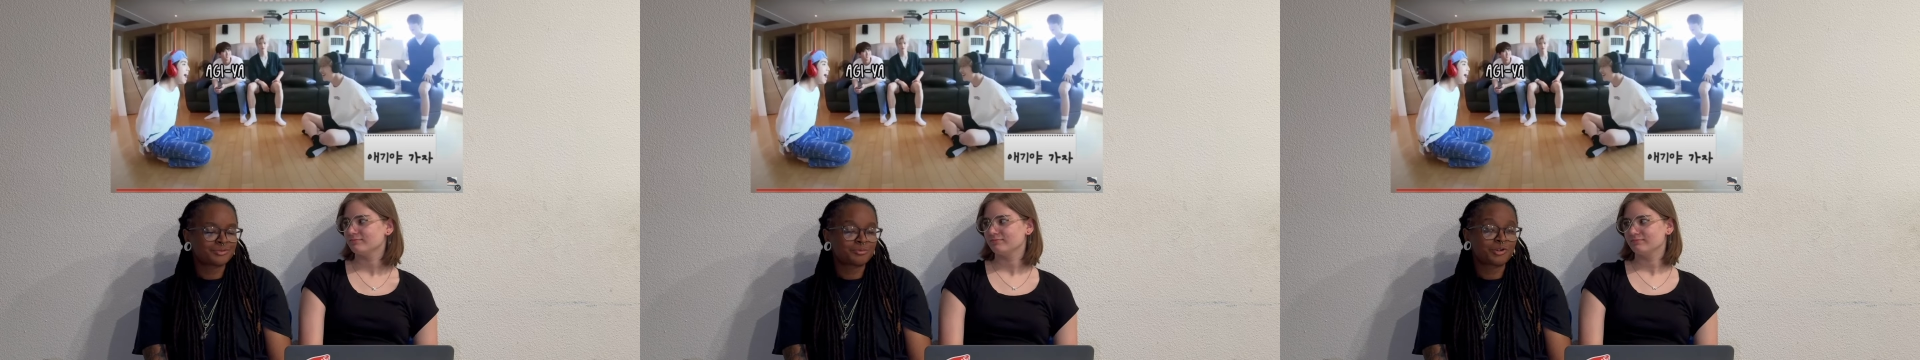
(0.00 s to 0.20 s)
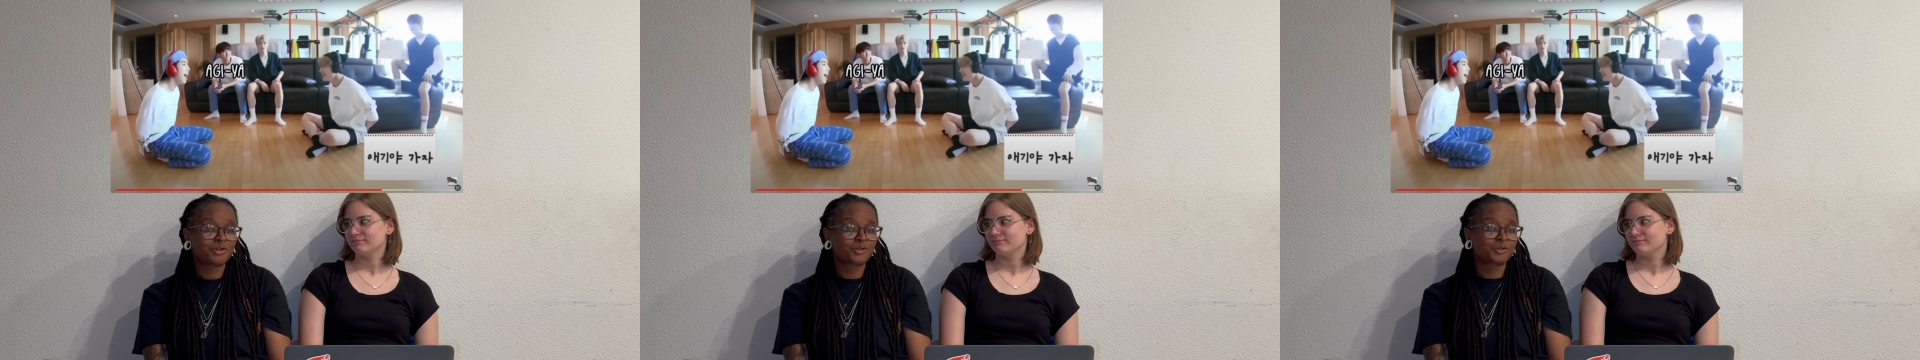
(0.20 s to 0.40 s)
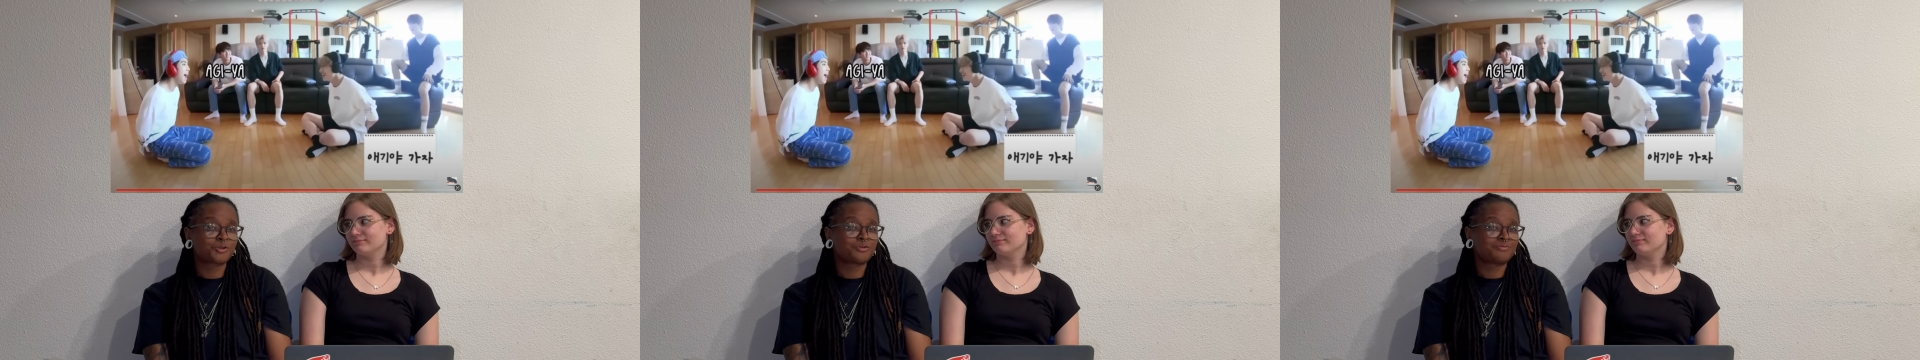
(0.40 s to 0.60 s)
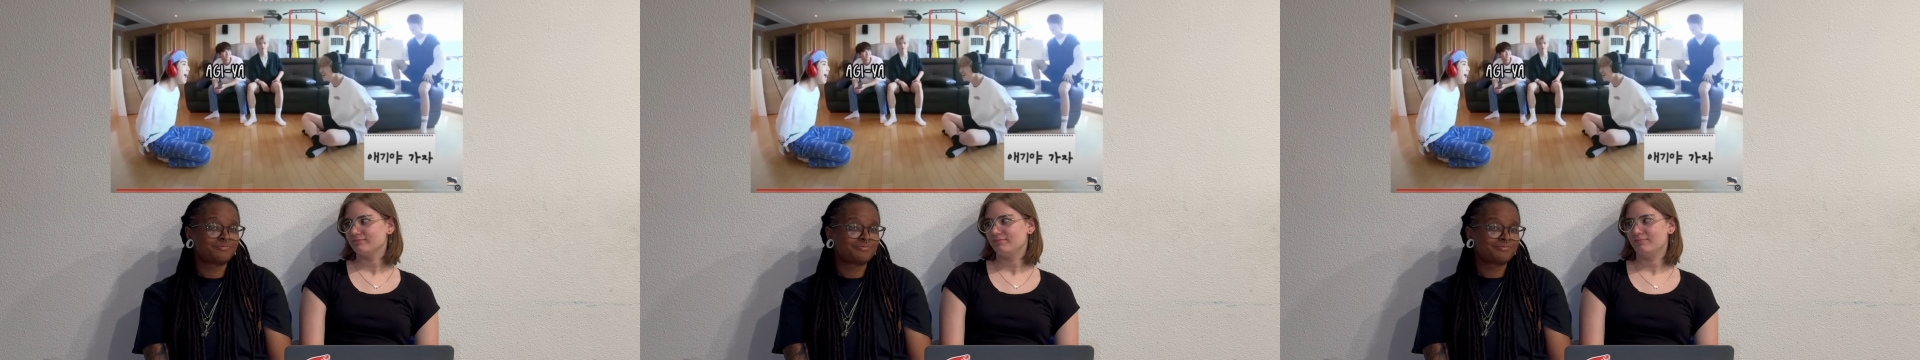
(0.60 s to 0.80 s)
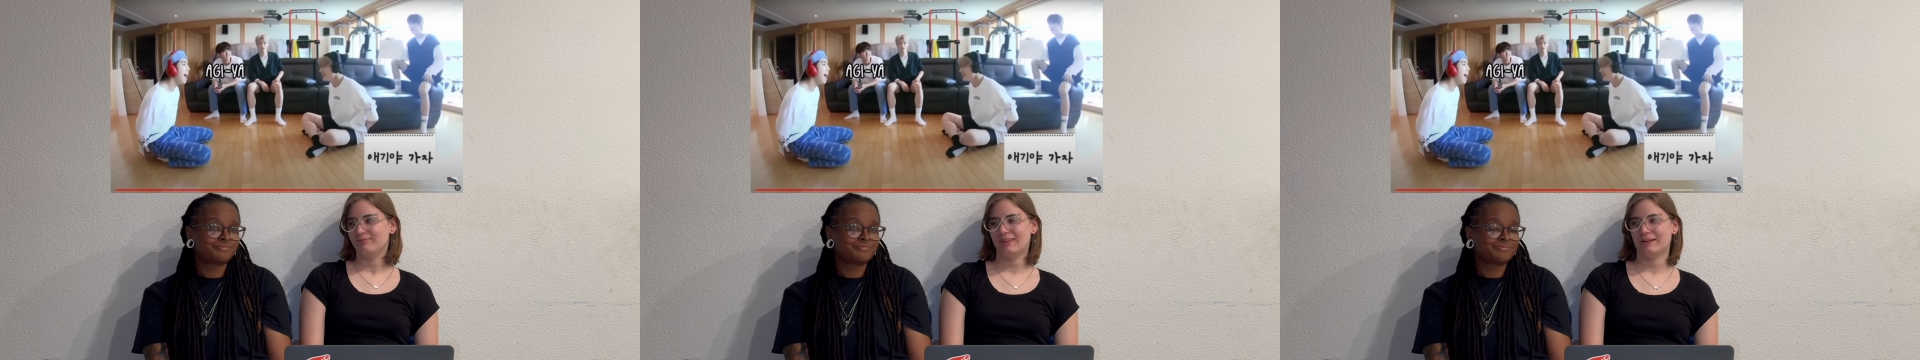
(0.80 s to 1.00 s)
Speaker 1: But it was cool.
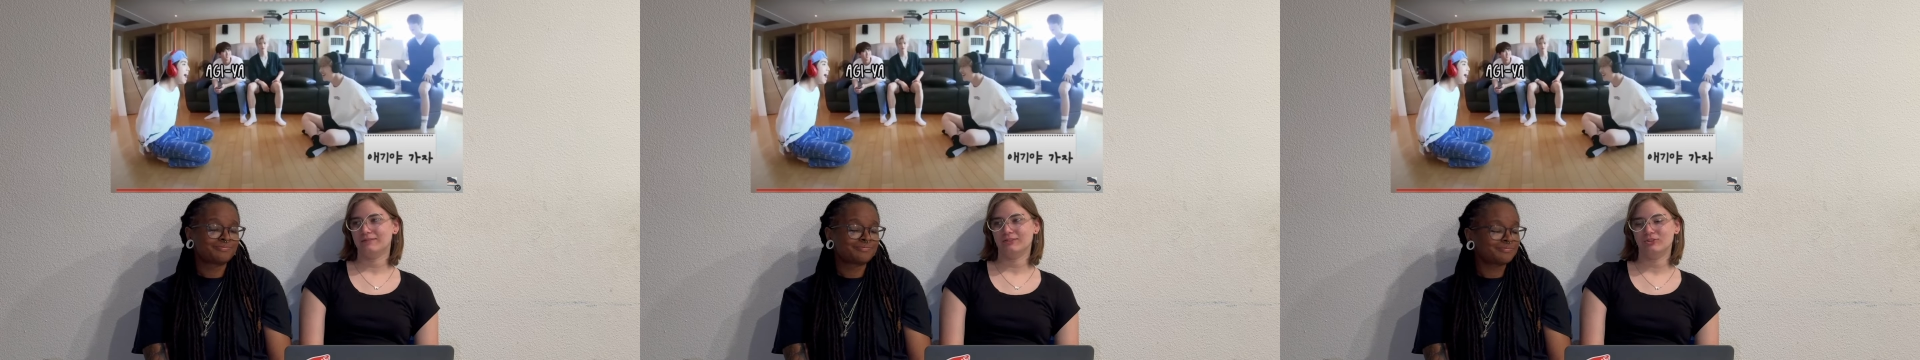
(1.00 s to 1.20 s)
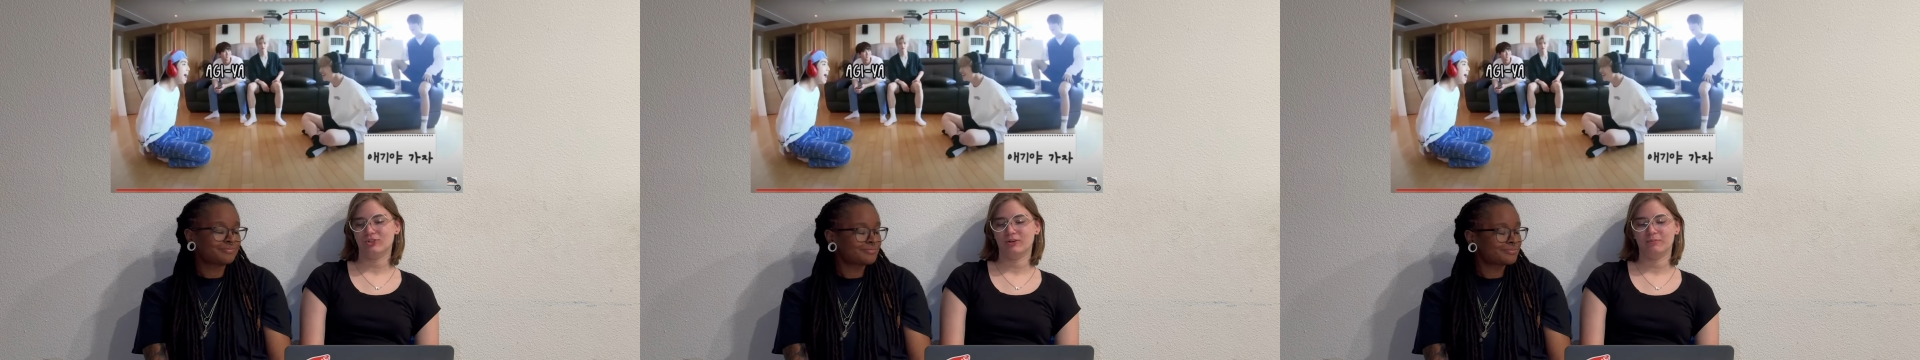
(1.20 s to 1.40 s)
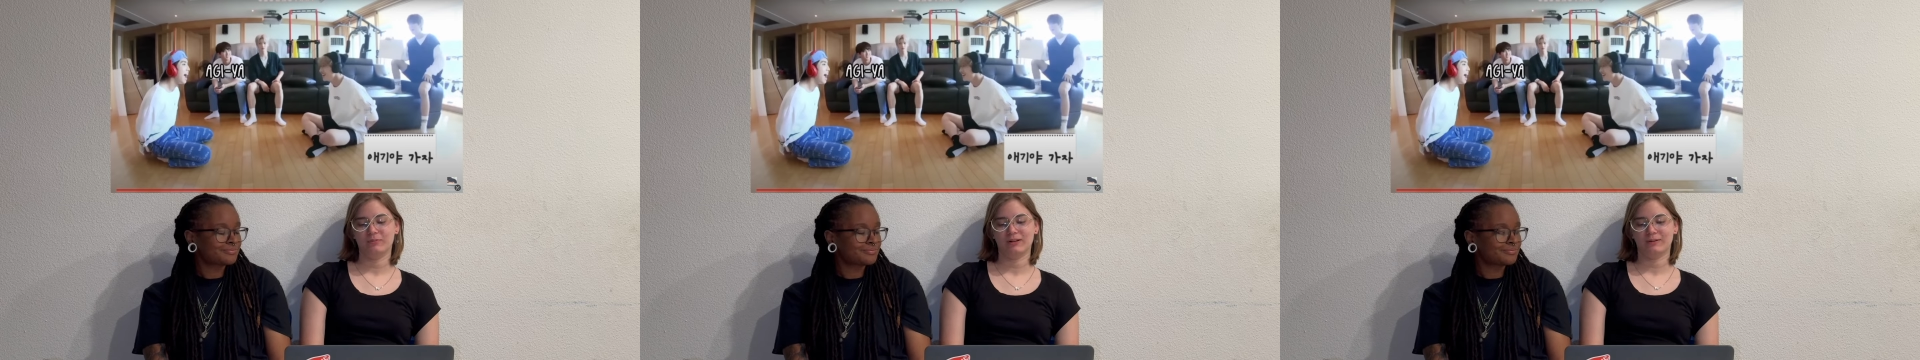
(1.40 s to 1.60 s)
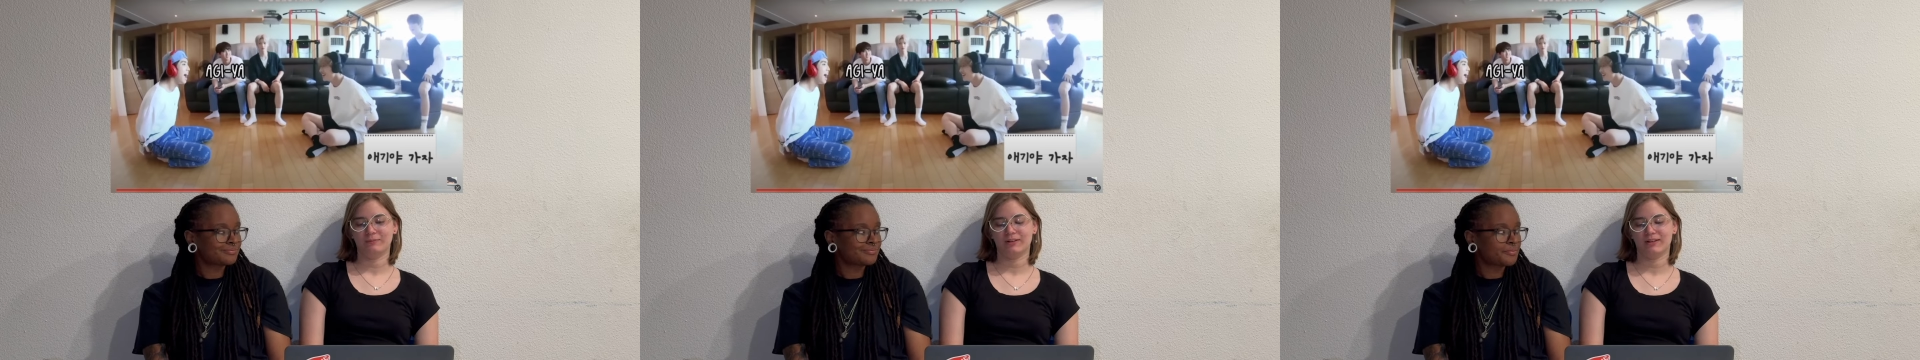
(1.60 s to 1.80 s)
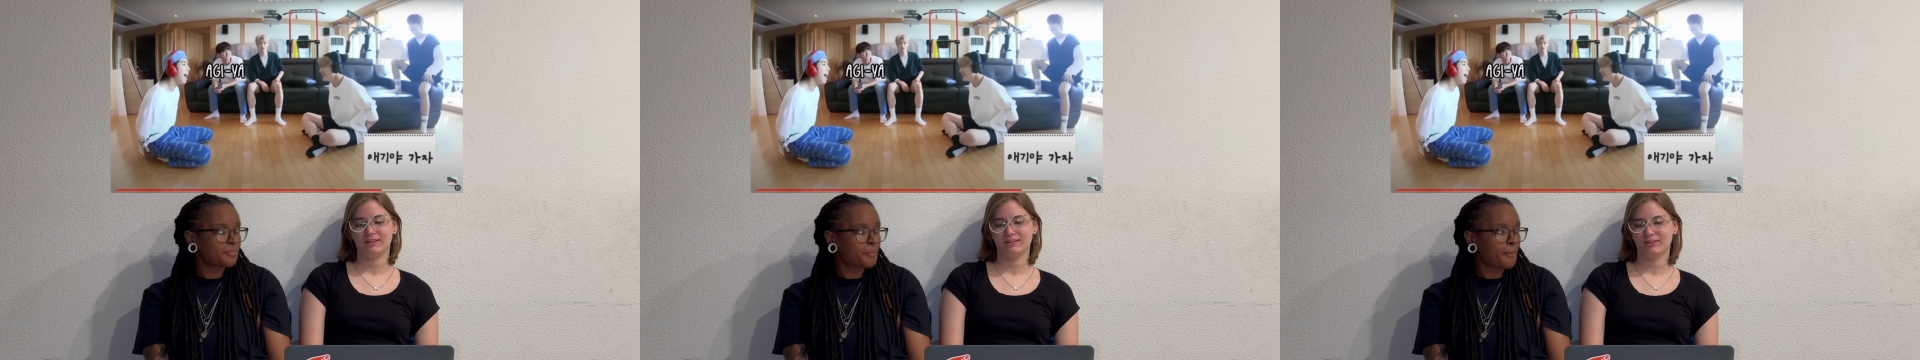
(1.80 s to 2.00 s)
Speaker 2: You have to jump, and I'm
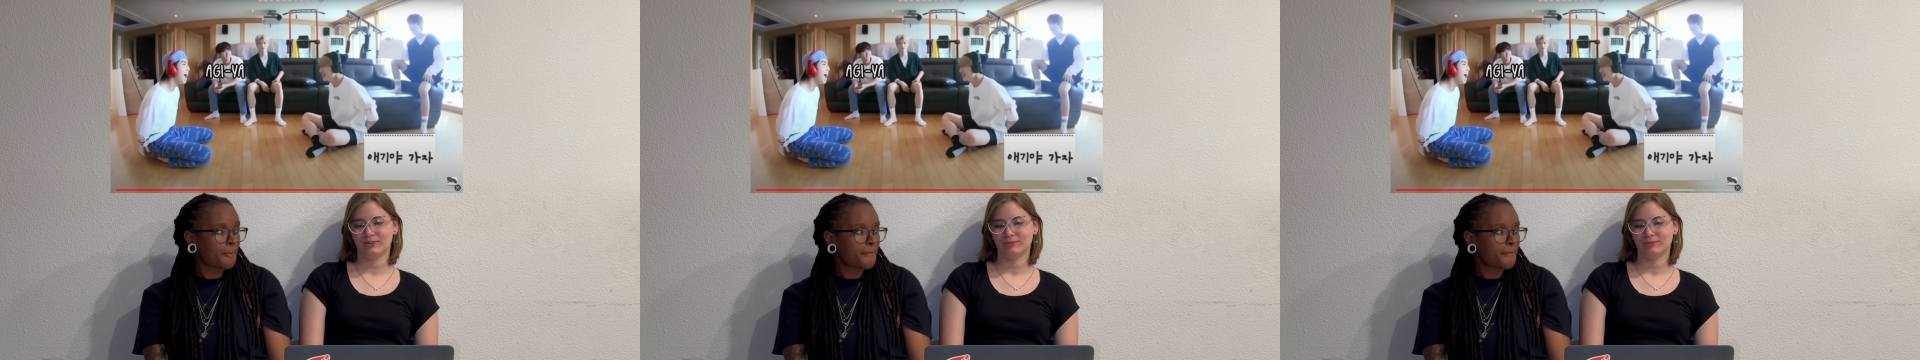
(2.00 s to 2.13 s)
not.